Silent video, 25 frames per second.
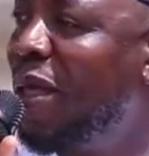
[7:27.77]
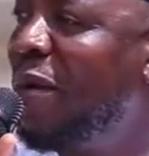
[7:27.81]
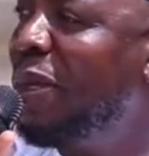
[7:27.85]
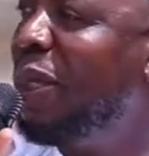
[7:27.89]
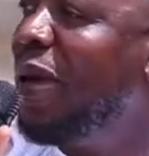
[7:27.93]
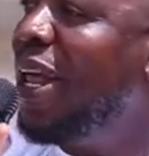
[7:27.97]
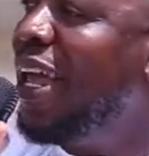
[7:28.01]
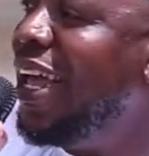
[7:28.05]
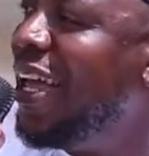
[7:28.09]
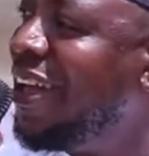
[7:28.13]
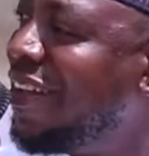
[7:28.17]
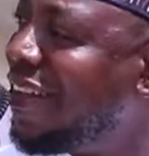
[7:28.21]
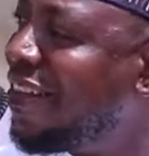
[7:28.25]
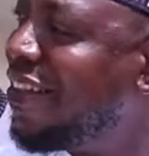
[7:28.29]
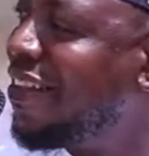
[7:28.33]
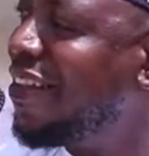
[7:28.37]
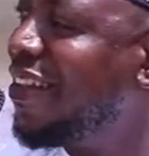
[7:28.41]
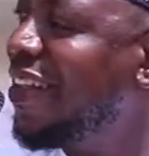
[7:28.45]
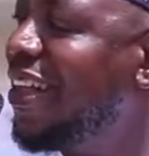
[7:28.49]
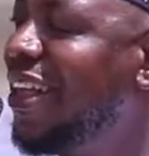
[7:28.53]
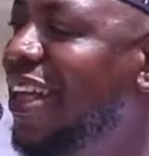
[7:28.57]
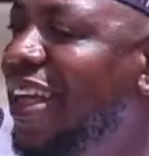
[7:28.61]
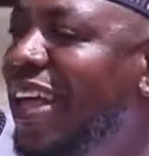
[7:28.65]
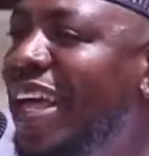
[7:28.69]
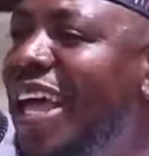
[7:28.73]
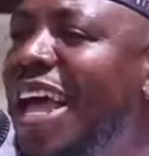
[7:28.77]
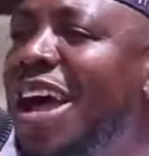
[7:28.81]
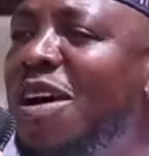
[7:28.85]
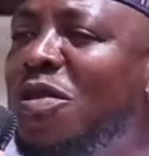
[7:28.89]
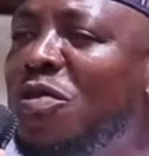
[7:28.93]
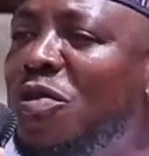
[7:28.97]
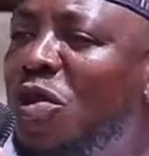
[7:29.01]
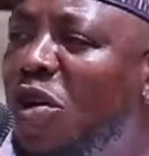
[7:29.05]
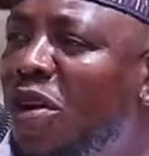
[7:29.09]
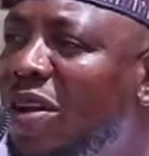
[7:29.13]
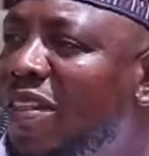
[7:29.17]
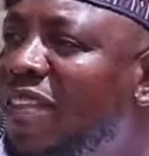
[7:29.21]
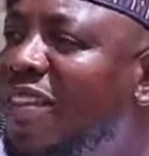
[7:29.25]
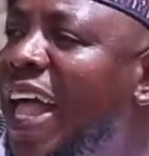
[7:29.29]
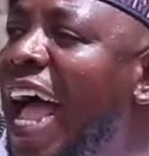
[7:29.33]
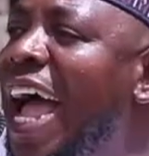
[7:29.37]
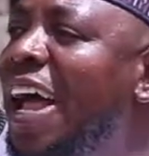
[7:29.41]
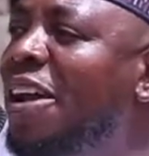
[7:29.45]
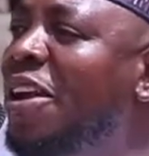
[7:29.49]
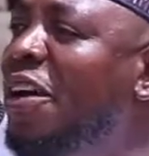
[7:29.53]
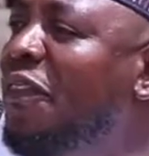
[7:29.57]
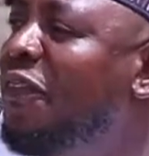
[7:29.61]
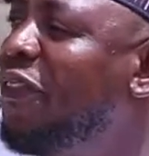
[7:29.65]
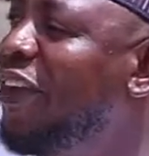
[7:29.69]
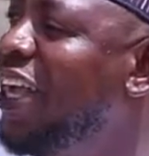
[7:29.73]
Please, a good
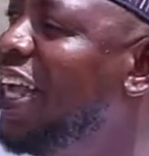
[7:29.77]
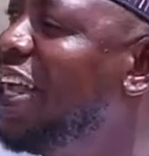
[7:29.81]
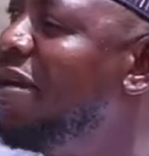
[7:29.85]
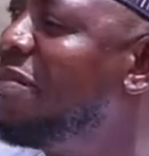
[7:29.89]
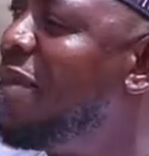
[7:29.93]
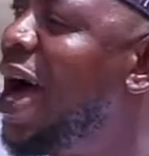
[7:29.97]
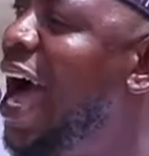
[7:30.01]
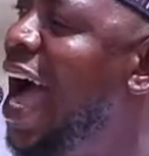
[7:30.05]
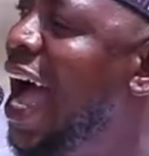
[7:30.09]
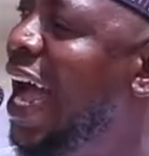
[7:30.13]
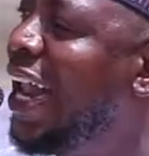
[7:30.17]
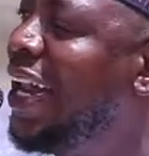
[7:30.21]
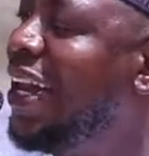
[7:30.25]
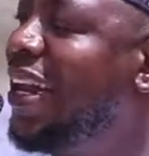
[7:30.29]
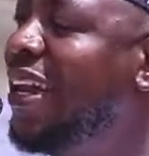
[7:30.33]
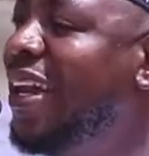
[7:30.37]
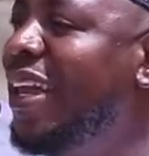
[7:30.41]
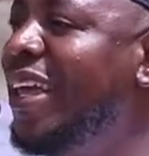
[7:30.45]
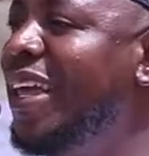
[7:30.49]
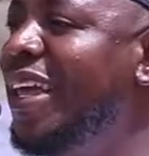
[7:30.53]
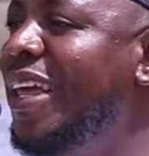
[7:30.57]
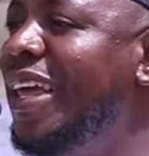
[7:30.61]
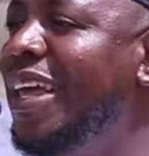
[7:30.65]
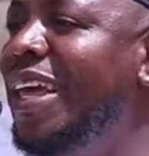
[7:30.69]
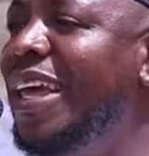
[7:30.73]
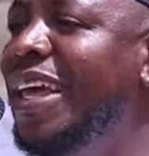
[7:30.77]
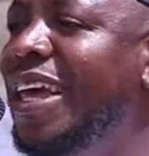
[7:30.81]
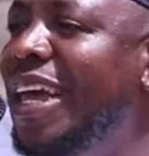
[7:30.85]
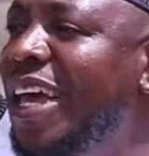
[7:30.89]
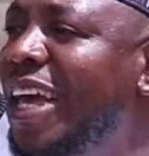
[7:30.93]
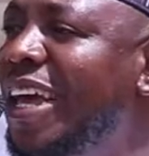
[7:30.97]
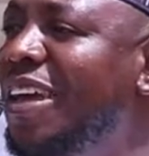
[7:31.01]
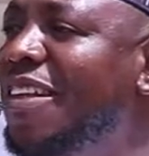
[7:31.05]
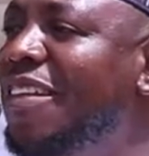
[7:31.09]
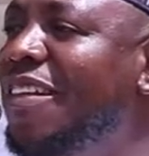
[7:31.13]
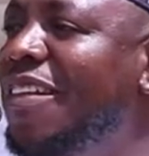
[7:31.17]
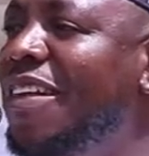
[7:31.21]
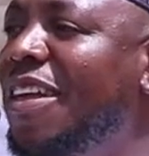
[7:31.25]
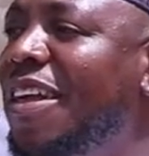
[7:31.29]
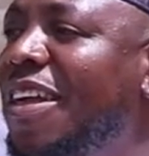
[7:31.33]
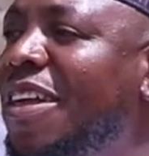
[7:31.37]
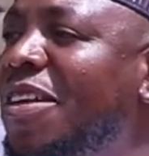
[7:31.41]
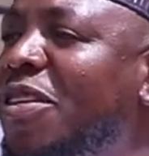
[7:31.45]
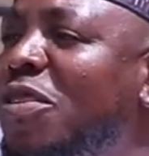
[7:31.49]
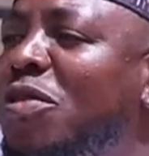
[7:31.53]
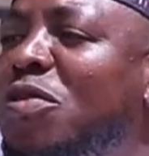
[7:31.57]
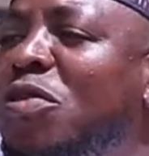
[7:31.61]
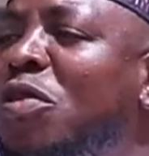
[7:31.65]
sign of Iman is you